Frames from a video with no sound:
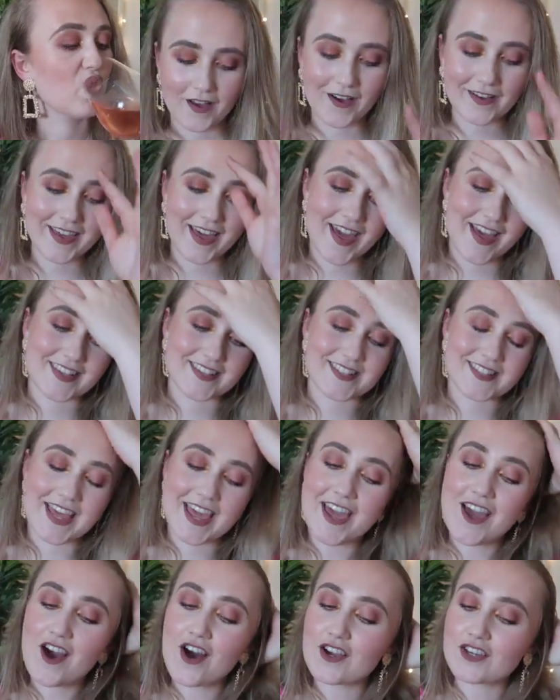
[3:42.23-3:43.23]
Okay,
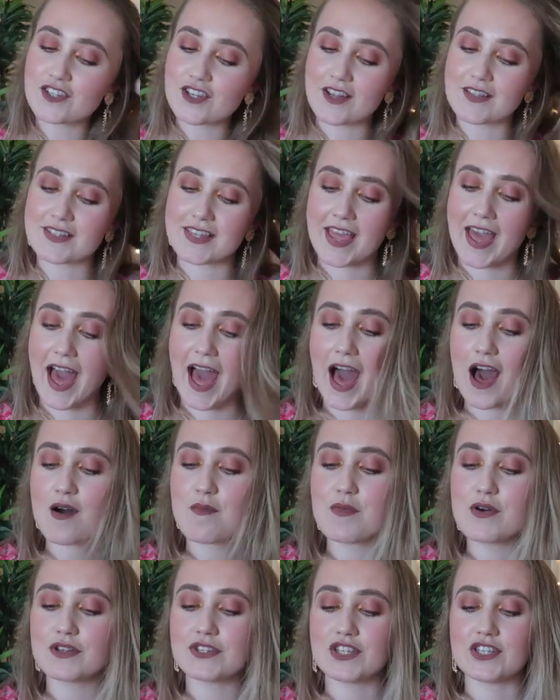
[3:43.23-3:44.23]
say it or shot it,
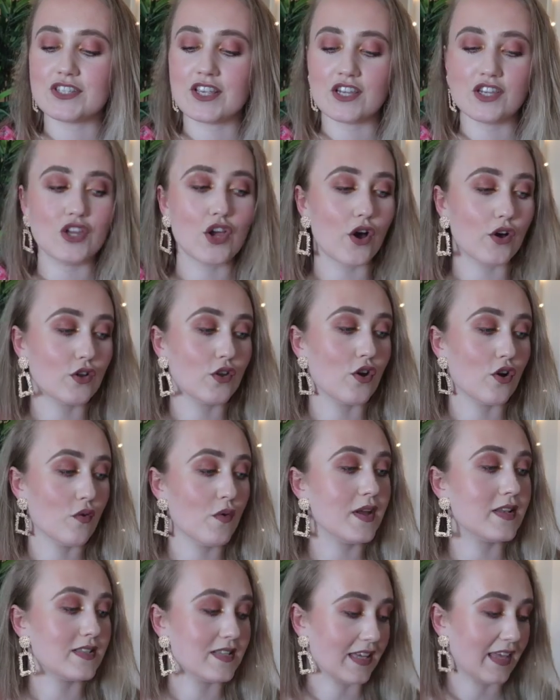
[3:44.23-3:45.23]
how much is in your
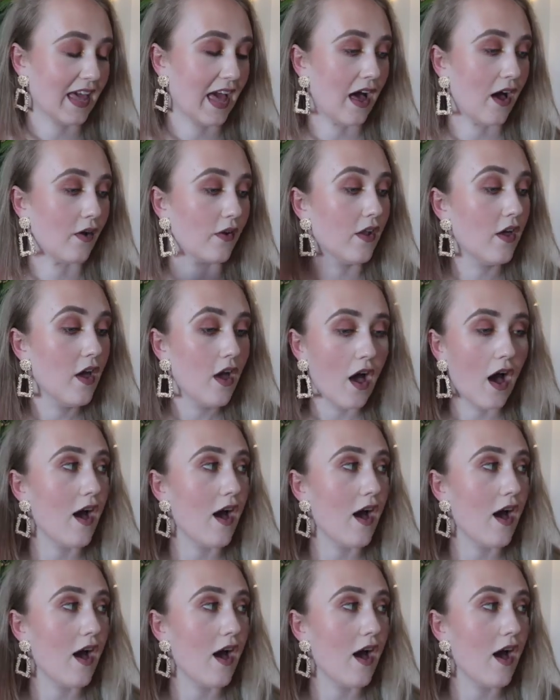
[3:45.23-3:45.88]
current account?